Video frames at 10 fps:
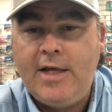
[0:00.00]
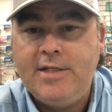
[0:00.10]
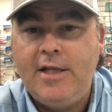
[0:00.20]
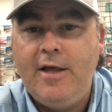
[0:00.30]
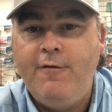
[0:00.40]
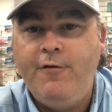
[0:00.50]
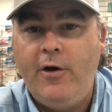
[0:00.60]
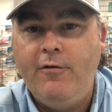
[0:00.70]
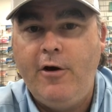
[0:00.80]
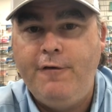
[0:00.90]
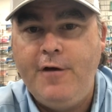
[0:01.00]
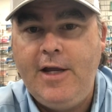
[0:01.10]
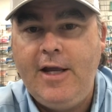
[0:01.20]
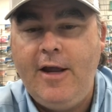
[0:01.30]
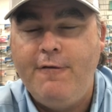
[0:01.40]
He said they're very, very
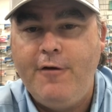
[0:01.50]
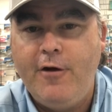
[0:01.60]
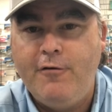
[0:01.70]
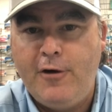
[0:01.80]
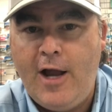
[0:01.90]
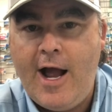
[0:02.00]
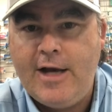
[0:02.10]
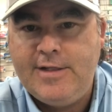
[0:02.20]
finicky and very, very hard.